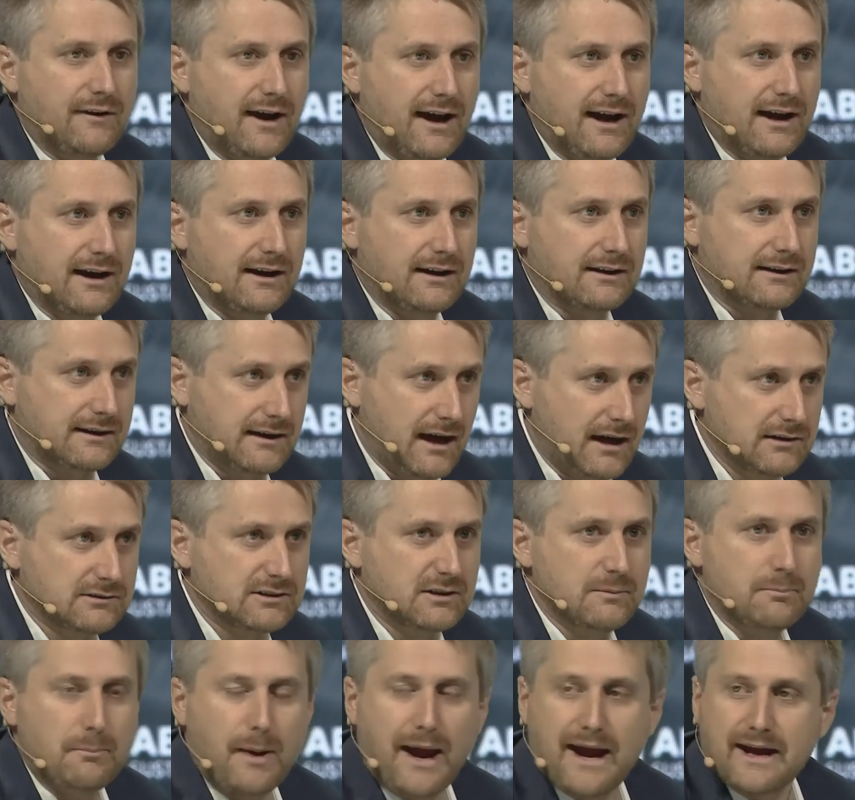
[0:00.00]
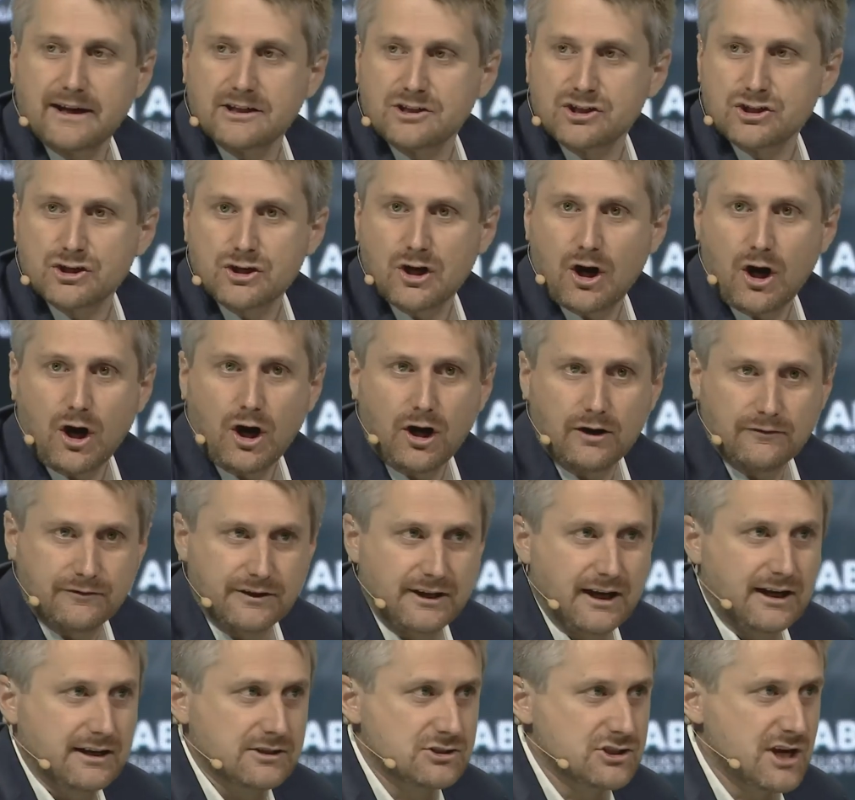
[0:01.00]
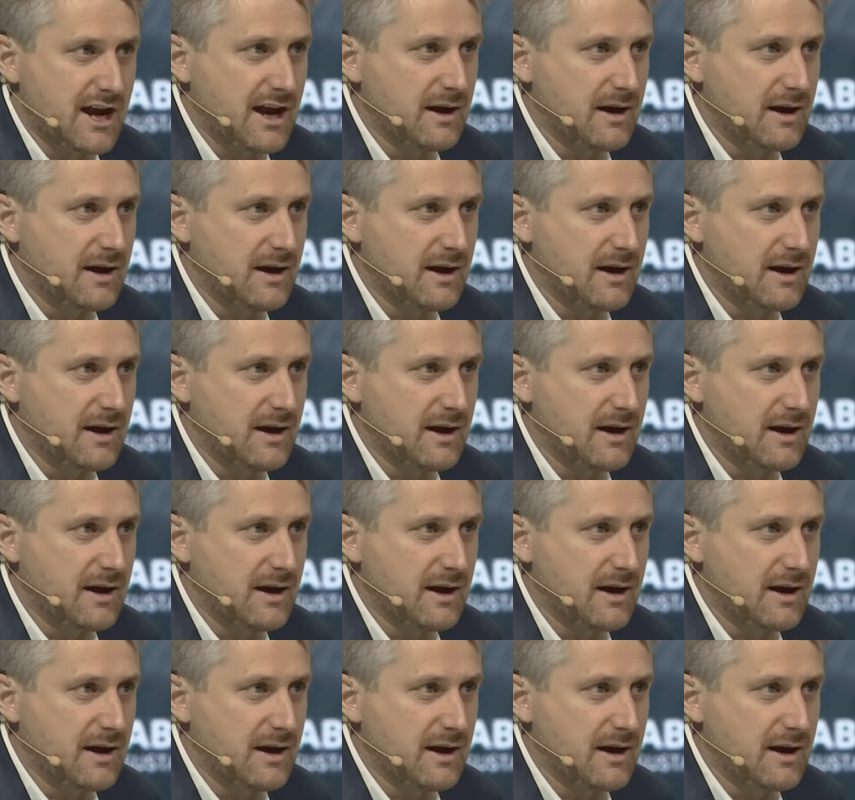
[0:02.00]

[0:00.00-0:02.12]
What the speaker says: of our current batch of young